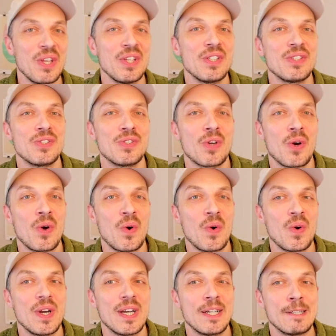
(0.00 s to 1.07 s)

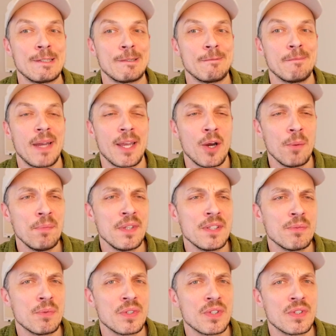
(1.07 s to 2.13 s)
So I hope this
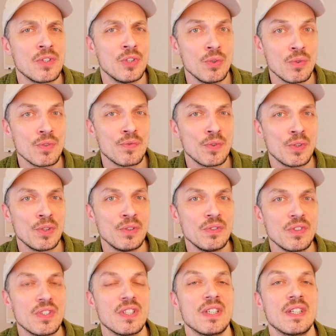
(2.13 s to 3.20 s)
was useful
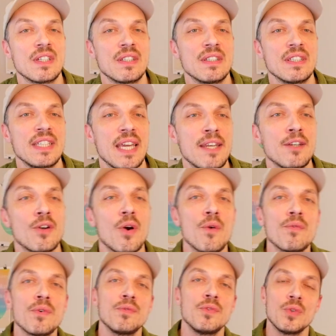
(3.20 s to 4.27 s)
to get an
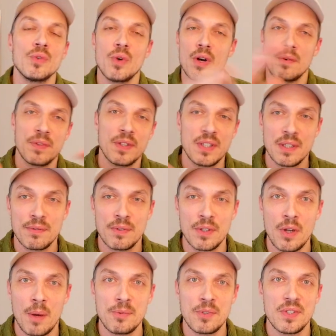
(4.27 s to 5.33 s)
overview of the different
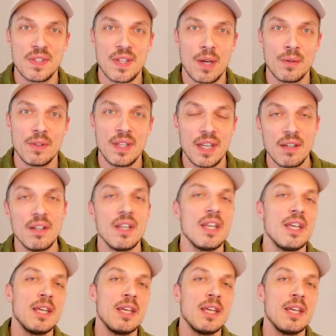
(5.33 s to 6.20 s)
options out there.